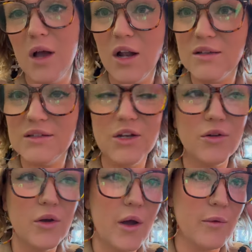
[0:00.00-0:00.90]
Honestly,
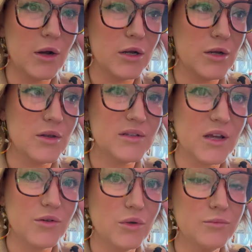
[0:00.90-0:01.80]
don't know how we're going to do the
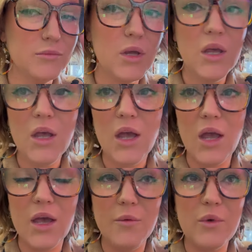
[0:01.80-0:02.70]
schedule.
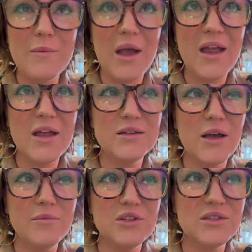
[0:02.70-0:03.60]
Uh, we might end
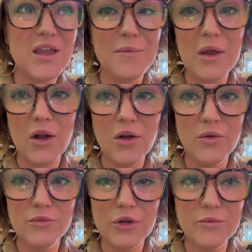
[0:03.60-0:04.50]
up just keeping our
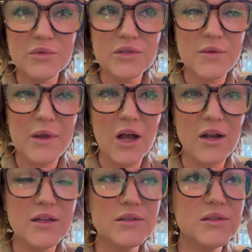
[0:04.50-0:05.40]
homerooms, to be
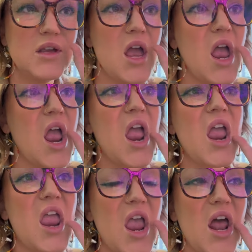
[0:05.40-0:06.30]
honest,
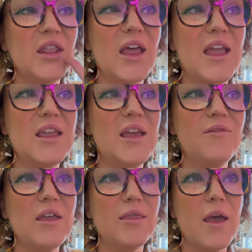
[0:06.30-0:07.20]
and like
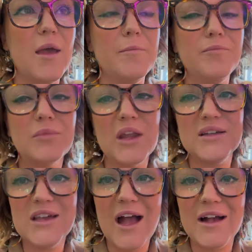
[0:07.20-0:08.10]
giving them a
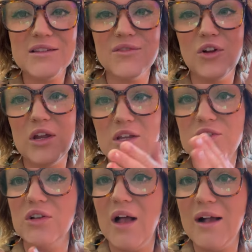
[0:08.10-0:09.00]
task for
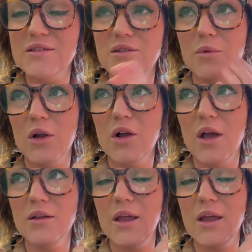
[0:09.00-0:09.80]
each class to work on.